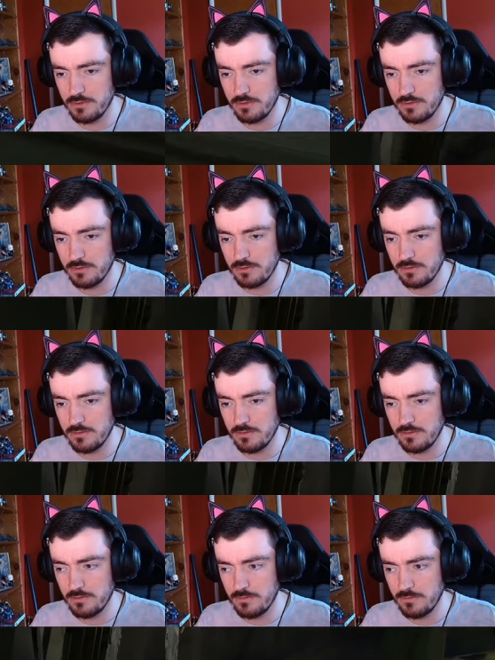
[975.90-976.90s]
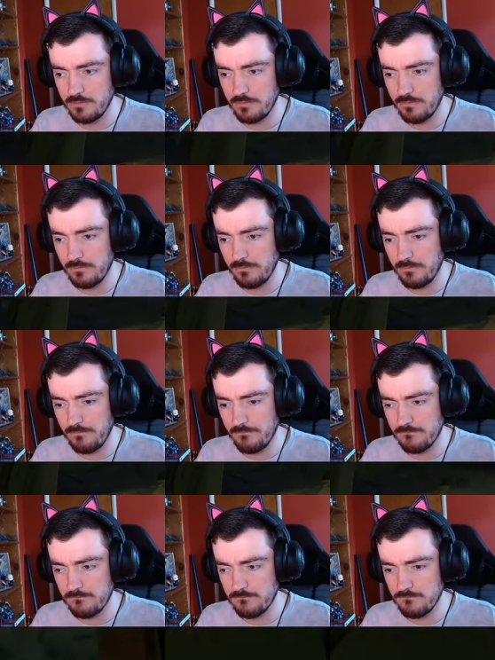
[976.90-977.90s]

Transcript: [no speech]